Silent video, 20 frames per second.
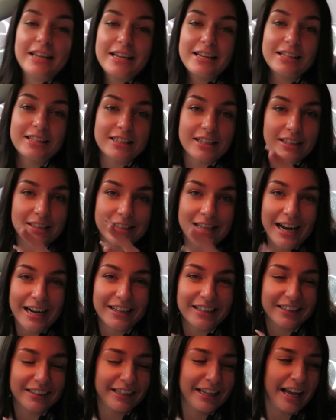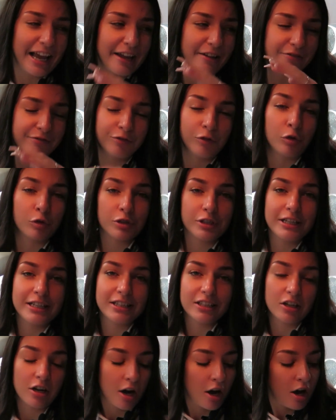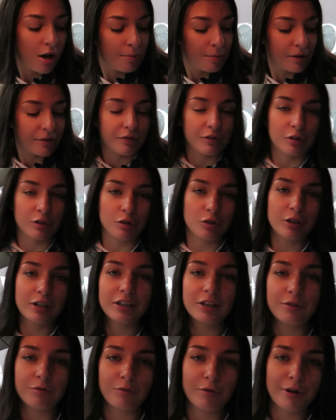is technically a 4-seater car, but if you look in the